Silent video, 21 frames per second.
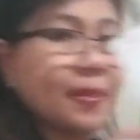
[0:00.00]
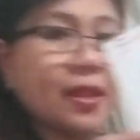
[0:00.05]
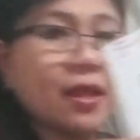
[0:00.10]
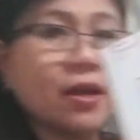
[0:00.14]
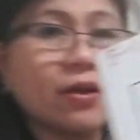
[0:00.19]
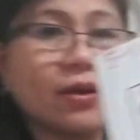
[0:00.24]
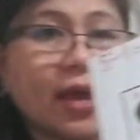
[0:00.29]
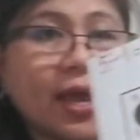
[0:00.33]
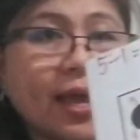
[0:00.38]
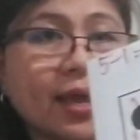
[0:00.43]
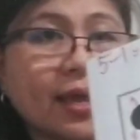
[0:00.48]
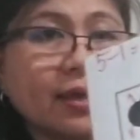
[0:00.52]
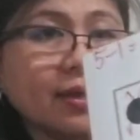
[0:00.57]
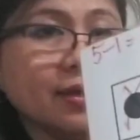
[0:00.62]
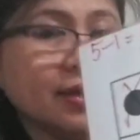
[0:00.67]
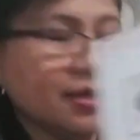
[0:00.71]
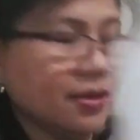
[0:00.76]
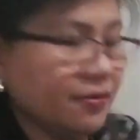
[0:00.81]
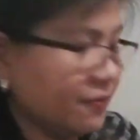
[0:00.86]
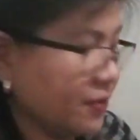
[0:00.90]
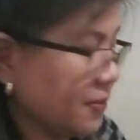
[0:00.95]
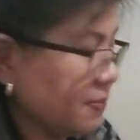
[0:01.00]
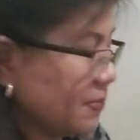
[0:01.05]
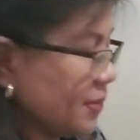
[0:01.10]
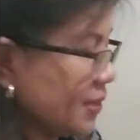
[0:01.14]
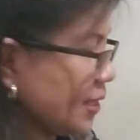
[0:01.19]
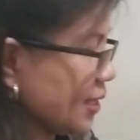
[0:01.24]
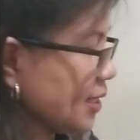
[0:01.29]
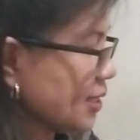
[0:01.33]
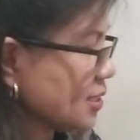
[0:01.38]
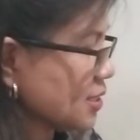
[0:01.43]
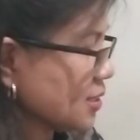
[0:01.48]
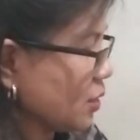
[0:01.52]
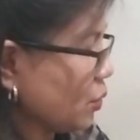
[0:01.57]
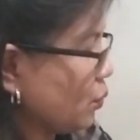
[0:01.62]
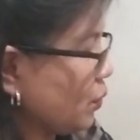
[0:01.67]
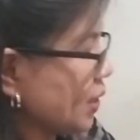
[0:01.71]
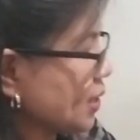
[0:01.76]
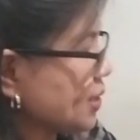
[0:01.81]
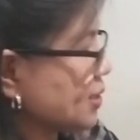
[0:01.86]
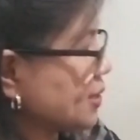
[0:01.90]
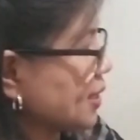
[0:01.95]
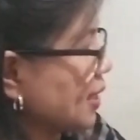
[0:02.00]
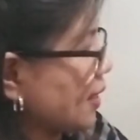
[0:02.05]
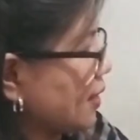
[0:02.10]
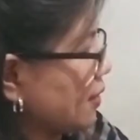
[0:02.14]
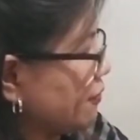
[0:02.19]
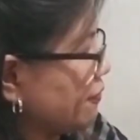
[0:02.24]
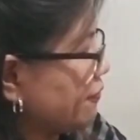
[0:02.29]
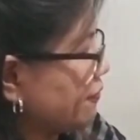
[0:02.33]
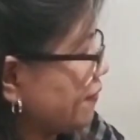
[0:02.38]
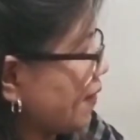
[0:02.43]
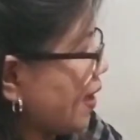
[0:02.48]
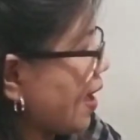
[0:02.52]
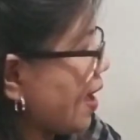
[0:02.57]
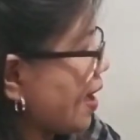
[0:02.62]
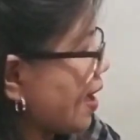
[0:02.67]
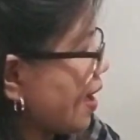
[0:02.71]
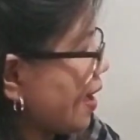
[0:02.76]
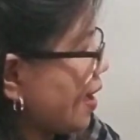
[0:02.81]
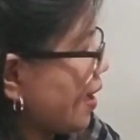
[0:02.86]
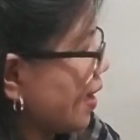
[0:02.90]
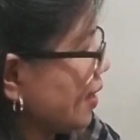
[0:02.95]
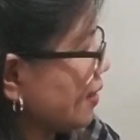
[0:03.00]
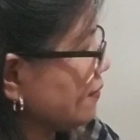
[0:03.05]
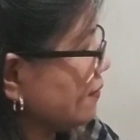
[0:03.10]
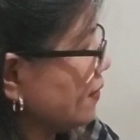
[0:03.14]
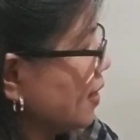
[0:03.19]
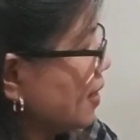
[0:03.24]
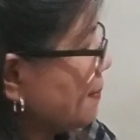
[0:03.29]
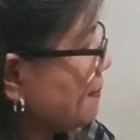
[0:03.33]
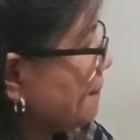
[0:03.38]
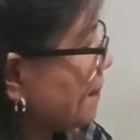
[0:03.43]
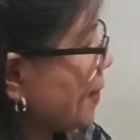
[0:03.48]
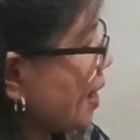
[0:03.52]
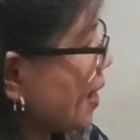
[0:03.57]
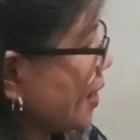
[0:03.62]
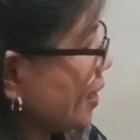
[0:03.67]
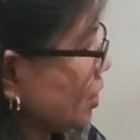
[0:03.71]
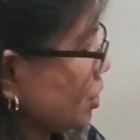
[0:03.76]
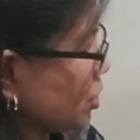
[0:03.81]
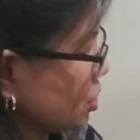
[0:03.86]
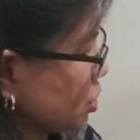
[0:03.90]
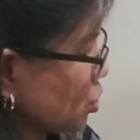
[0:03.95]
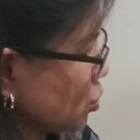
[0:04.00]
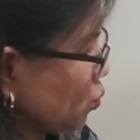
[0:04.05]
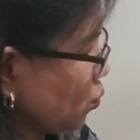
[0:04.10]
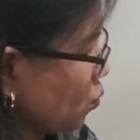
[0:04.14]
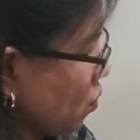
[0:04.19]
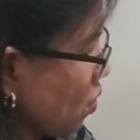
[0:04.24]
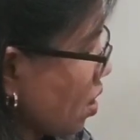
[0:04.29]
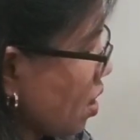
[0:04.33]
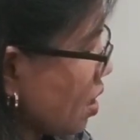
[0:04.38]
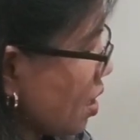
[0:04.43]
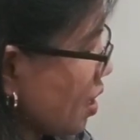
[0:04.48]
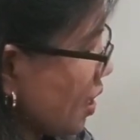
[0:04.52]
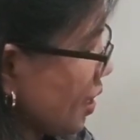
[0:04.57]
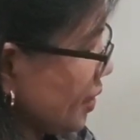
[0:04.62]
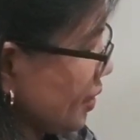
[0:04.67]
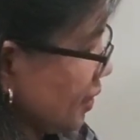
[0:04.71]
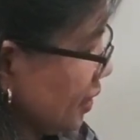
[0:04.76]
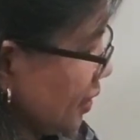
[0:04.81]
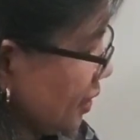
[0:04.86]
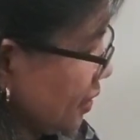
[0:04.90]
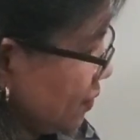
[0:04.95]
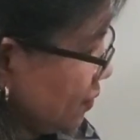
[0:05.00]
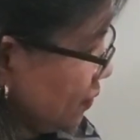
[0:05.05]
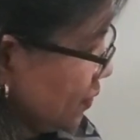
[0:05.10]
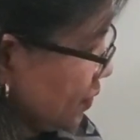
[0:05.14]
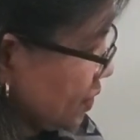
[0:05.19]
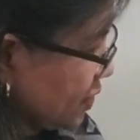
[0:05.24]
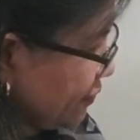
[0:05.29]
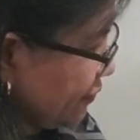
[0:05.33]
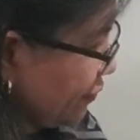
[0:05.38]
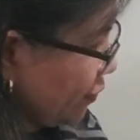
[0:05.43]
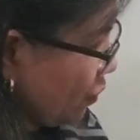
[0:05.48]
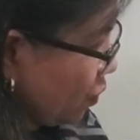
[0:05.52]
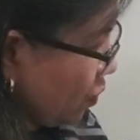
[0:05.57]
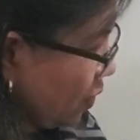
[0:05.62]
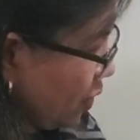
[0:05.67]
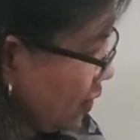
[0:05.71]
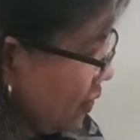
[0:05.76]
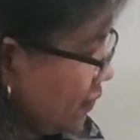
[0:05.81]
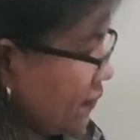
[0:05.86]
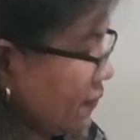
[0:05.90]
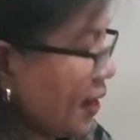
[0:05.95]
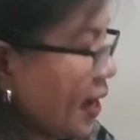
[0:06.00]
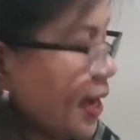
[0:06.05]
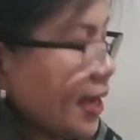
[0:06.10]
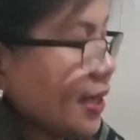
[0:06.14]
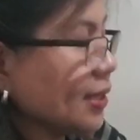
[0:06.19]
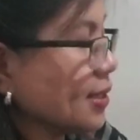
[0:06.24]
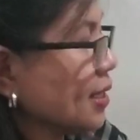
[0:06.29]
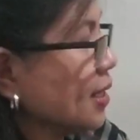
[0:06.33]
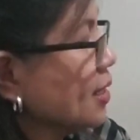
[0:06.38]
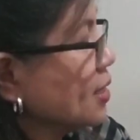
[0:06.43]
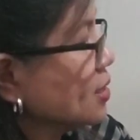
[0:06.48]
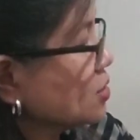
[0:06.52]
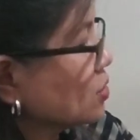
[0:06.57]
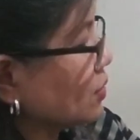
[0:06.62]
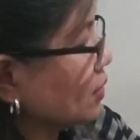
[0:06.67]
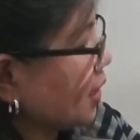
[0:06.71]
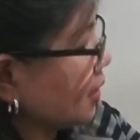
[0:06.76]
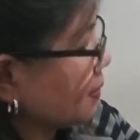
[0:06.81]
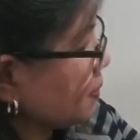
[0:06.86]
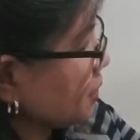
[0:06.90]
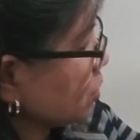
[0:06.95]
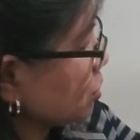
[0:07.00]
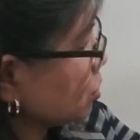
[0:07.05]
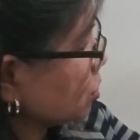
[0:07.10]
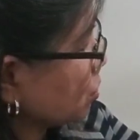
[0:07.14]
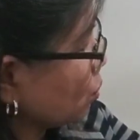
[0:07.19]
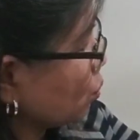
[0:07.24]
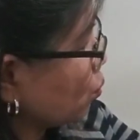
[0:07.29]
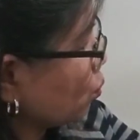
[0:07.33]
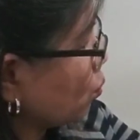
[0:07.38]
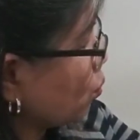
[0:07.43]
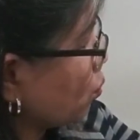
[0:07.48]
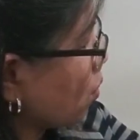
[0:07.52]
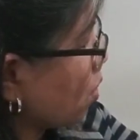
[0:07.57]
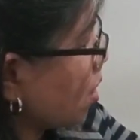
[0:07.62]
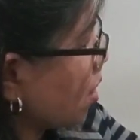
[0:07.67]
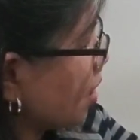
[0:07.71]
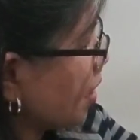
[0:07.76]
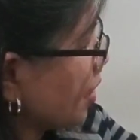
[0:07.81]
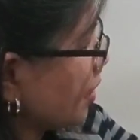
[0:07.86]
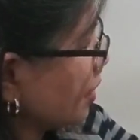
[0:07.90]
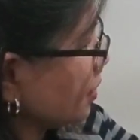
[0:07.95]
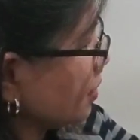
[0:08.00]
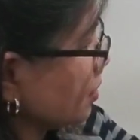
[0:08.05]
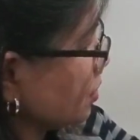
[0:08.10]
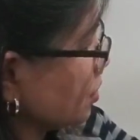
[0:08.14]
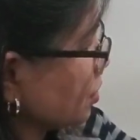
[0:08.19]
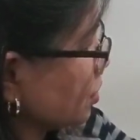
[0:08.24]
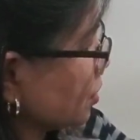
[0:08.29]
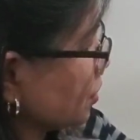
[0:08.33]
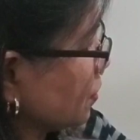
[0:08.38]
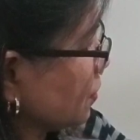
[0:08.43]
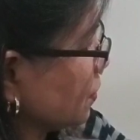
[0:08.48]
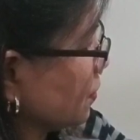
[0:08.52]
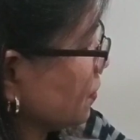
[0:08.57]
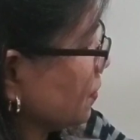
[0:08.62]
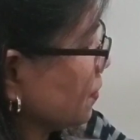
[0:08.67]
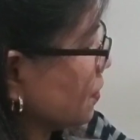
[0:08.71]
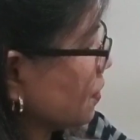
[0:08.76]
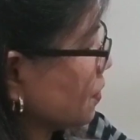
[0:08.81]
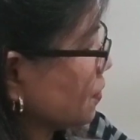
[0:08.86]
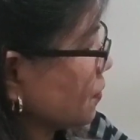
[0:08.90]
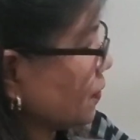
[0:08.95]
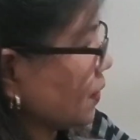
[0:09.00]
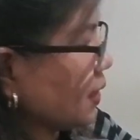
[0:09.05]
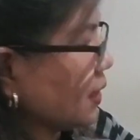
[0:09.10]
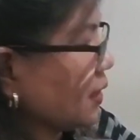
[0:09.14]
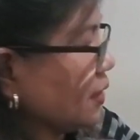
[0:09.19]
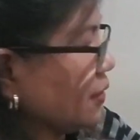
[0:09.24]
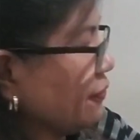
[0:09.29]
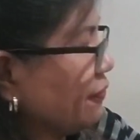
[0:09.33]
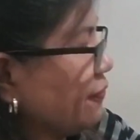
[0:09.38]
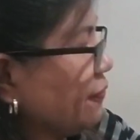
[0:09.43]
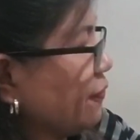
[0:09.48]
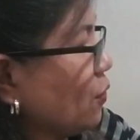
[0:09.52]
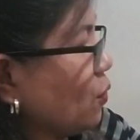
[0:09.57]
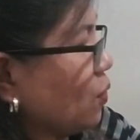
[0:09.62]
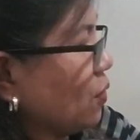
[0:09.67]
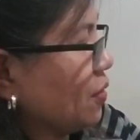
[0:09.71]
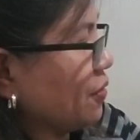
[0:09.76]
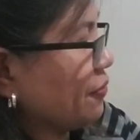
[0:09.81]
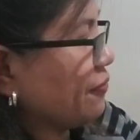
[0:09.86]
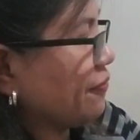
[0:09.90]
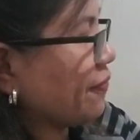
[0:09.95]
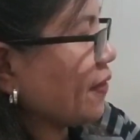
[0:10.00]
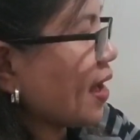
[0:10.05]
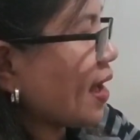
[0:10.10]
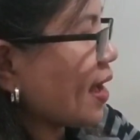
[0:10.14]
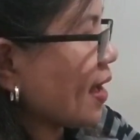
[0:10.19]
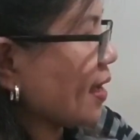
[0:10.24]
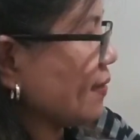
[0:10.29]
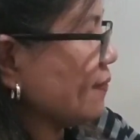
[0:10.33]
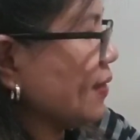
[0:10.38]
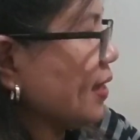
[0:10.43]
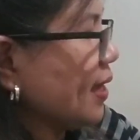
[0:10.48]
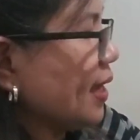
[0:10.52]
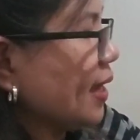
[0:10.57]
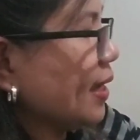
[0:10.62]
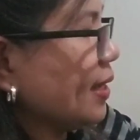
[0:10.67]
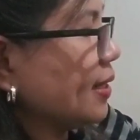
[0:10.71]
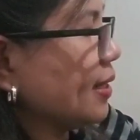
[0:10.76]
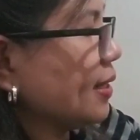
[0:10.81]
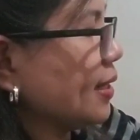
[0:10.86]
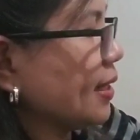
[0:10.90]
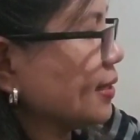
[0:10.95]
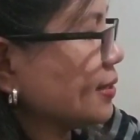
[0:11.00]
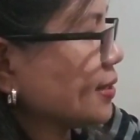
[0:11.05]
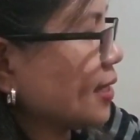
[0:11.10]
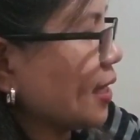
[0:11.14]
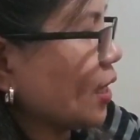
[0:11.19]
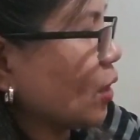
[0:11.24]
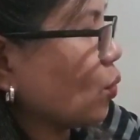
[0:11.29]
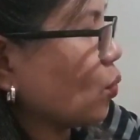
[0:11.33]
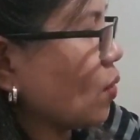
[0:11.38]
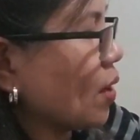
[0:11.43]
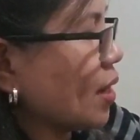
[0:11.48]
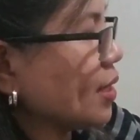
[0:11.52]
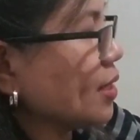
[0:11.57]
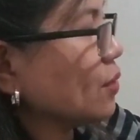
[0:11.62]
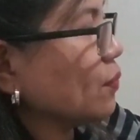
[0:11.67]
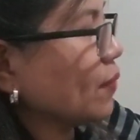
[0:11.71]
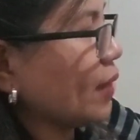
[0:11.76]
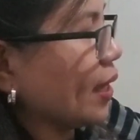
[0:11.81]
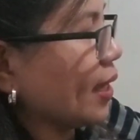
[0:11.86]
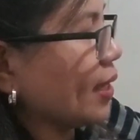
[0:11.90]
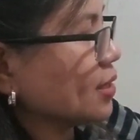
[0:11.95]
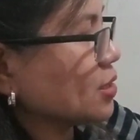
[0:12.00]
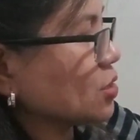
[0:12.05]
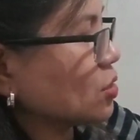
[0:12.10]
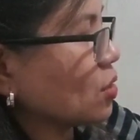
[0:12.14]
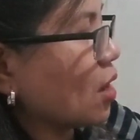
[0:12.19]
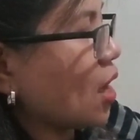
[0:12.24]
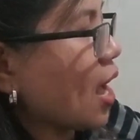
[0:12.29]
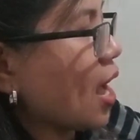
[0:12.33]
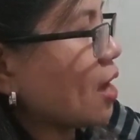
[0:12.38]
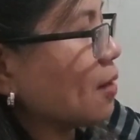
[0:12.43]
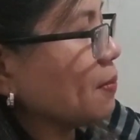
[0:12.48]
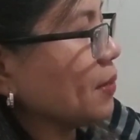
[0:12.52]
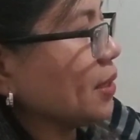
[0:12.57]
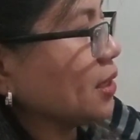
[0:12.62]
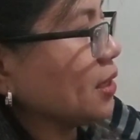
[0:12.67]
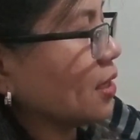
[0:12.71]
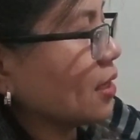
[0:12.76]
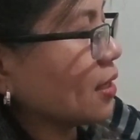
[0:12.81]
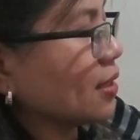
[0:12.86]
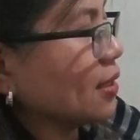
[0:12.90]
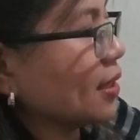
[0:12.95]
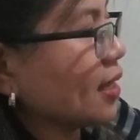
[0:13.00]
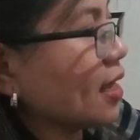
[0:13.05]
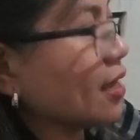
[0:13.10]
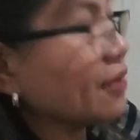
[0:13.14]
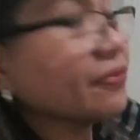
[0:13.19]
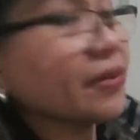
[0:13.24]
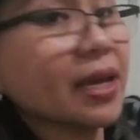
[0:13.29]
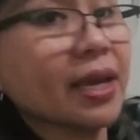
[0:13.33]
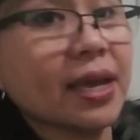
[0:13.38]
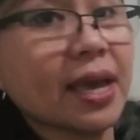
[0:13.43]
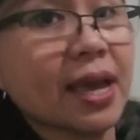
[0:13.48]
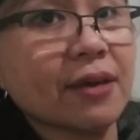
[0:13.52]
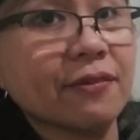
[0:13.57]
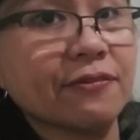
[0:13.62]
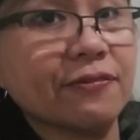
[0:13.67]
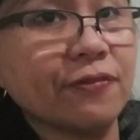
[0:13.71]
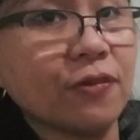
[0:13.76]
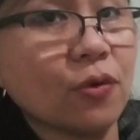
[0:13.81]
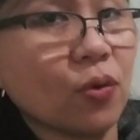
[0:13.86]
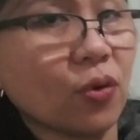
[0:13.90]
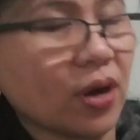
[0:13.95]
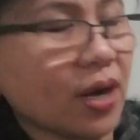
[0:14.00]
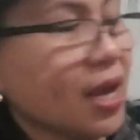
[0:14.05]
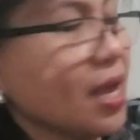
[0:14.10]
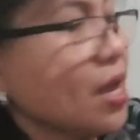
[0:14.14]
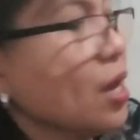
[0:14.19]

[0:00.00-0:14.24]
okay, from this, we say 5 minus 1 equals 4, right? So let me do 1, 2, 3, 4, 5, and then I take 1 away. So how many are left? I have 4.